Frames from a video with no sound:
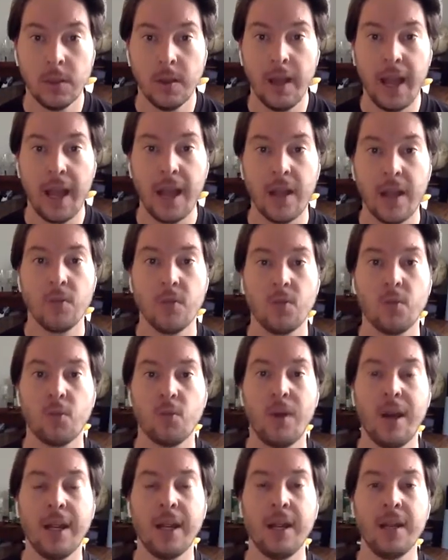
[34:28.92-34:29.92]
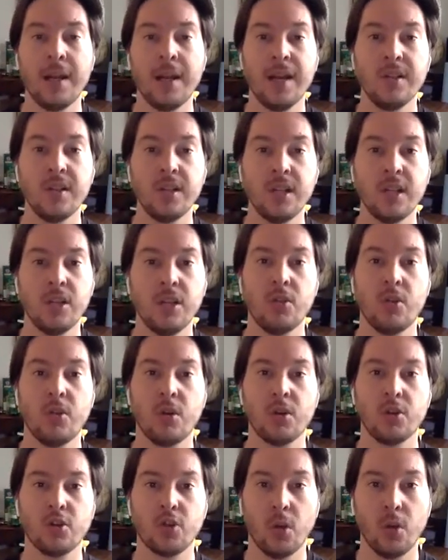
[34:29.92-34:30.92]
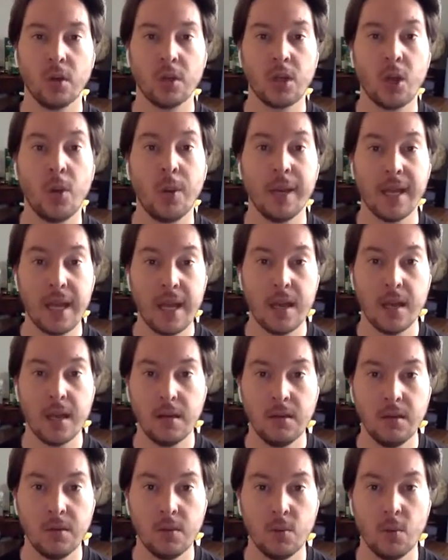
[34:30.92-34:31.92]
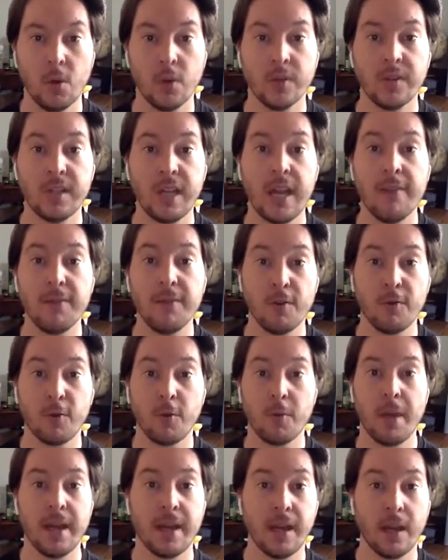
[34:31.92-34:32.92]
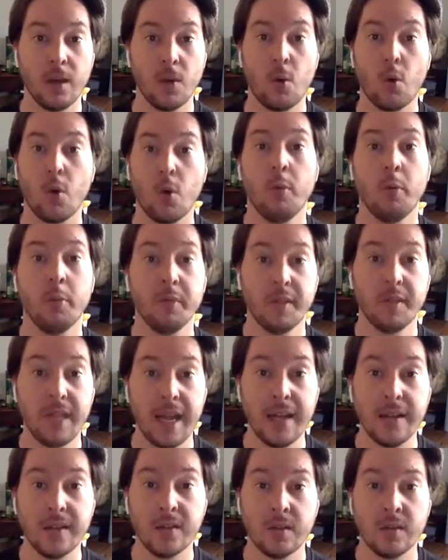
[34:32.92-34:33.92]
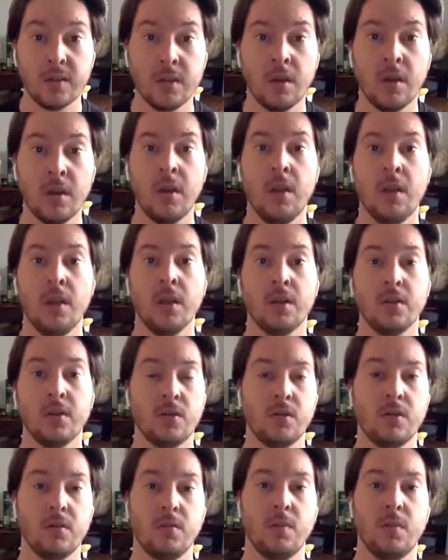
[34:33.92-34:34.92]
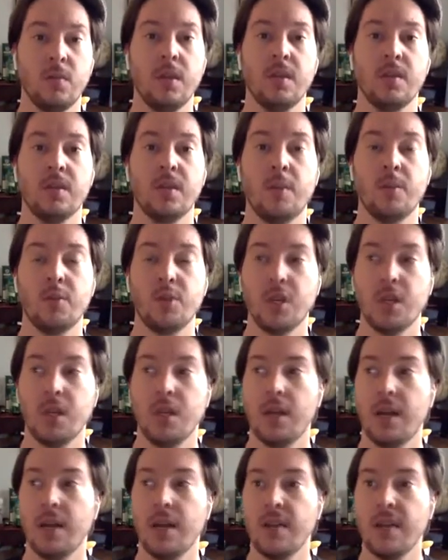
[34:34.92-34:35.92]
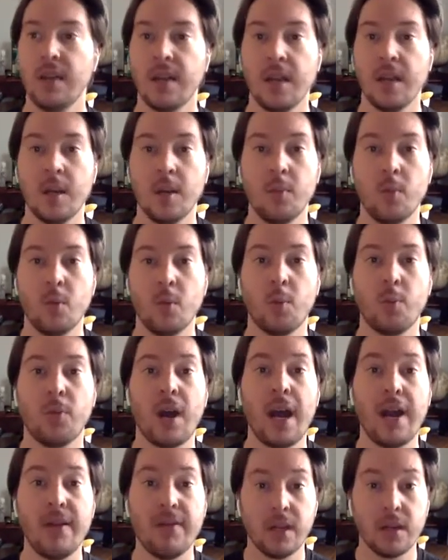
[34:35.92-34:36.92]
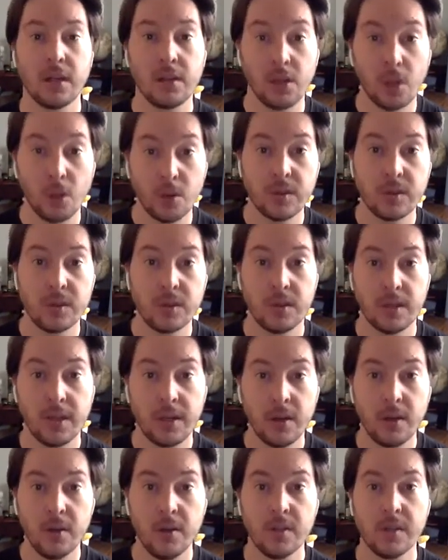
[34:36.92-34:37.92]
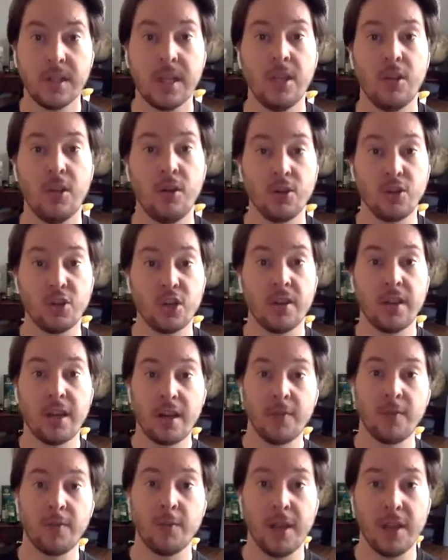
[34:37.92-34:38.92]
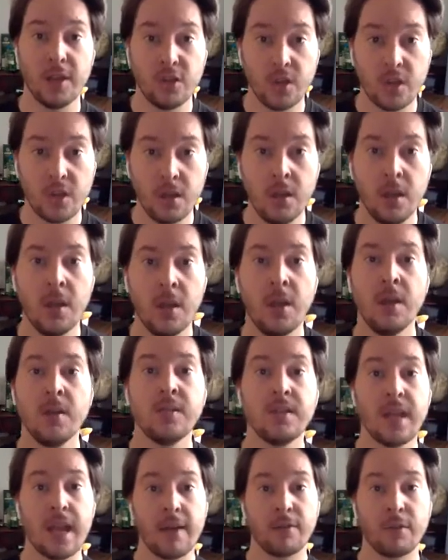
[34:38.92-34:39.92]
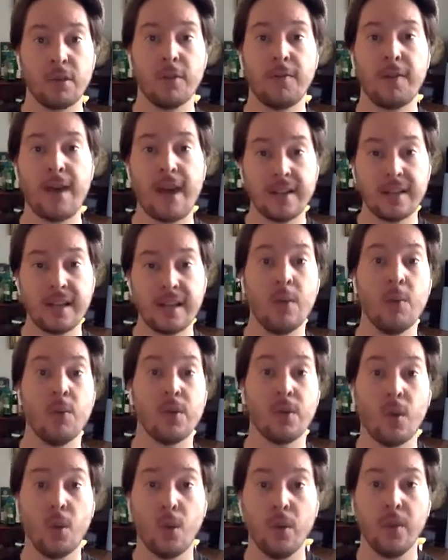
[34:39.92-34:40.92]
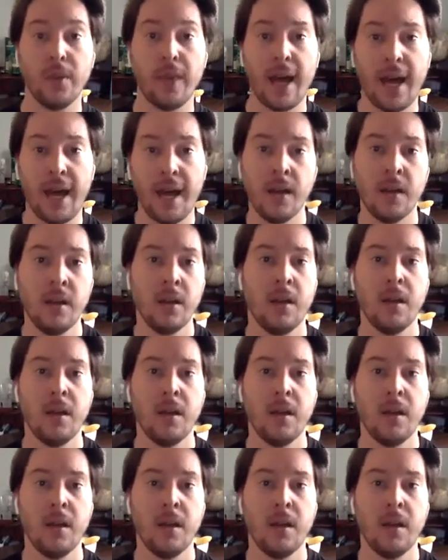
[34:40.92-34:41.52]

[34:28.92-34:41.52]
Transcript: And recognizing that you don't control it going in will save you from making horrible mistakes, because the assumption, I think, in more private, closed scenarios is that you can share that information, say after the fact, hey, withhold that.